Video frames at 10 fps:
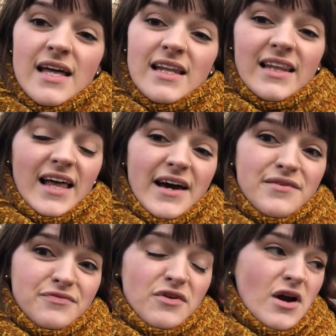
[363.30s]
Live
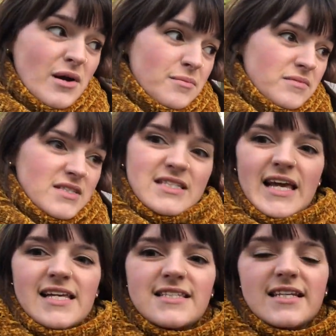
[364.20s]
from
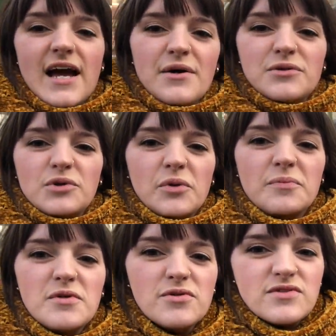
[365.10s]
Skansen Outdoor
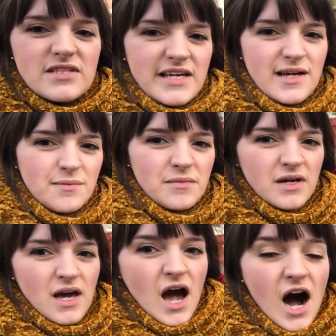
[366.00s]
Museum.
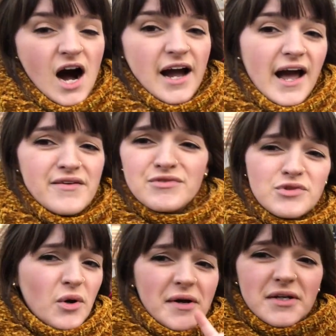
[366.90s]
I have
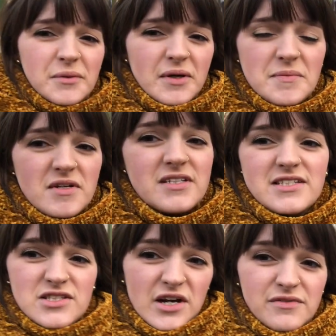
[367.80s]
no idea what I'm going to
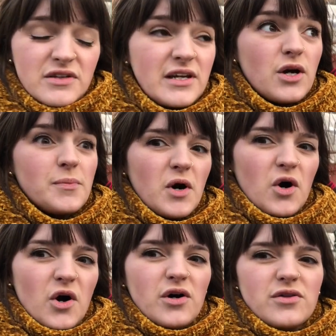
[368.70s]
discover in here, but
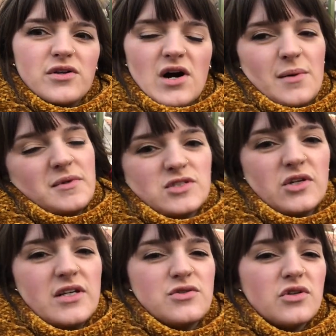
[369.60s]
all the comments on
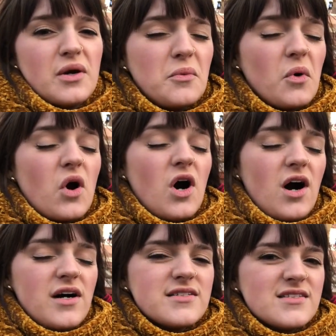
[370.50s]
internet were
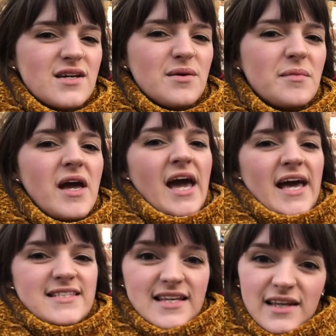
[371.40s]
awesome
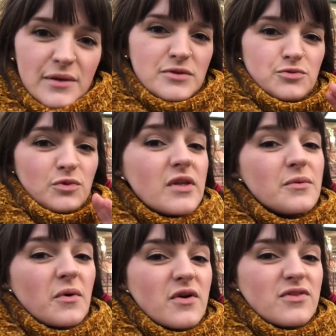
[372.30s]
and said that it was really
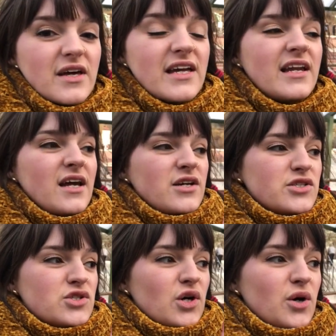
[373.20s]
worth it.
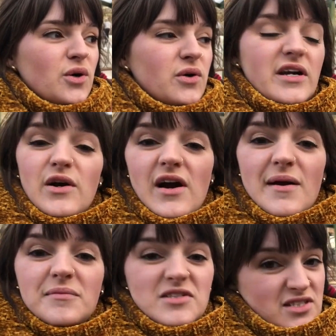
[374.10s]
So here I
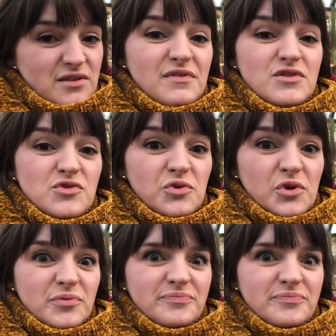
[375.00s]
am to see if it's true.